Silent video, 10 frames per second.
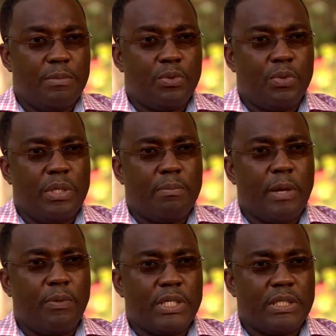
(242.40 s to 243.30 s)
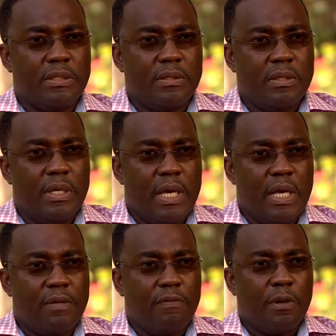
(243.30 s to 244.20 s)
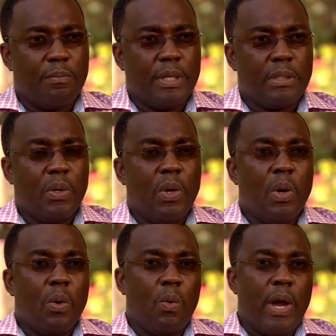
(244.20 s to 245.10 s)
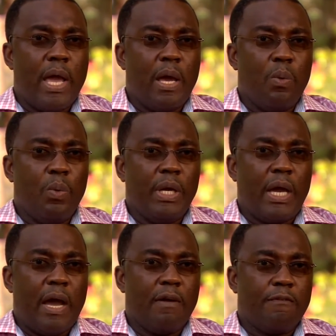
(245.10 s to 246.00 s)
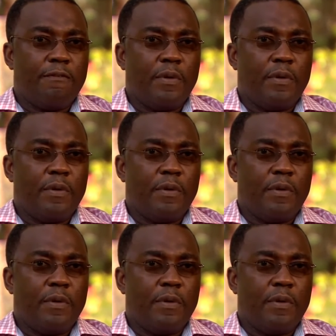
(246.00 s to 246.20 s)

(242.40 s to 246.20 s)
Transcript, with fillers: between migration and development, where we have